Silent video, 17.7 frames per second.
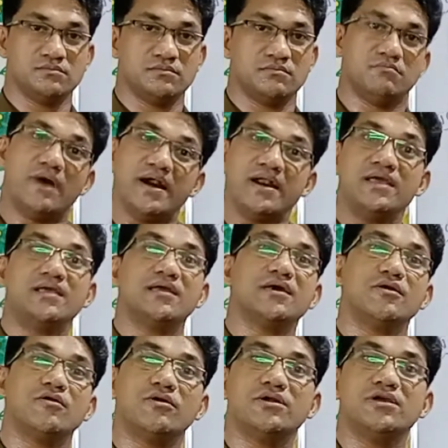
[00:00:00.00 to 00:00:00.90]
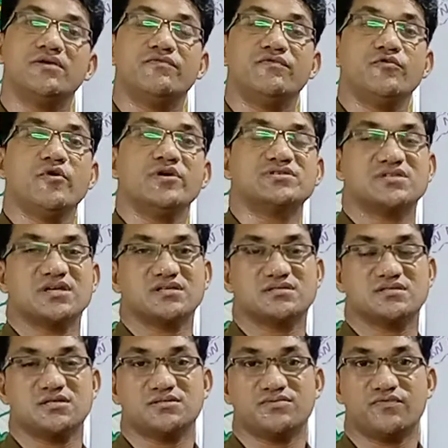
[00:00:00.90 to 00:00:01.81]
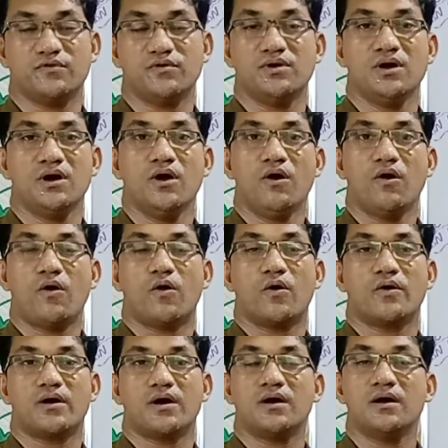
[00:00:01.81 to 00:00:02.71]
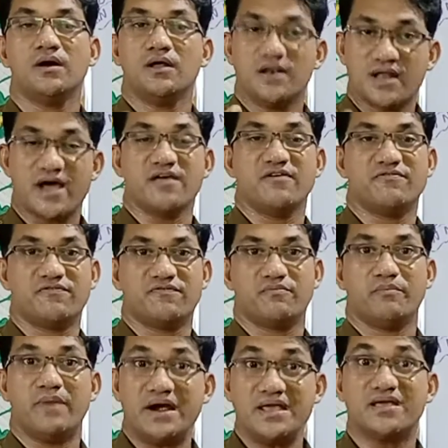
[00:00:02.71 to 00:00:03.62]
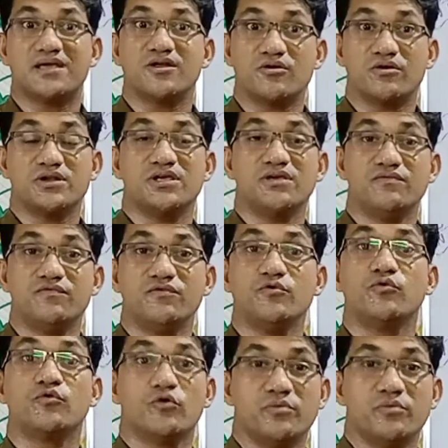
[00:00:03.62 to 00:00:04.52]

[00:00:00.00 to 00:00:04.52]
money cannot give you a successful or life. Money cannot give you a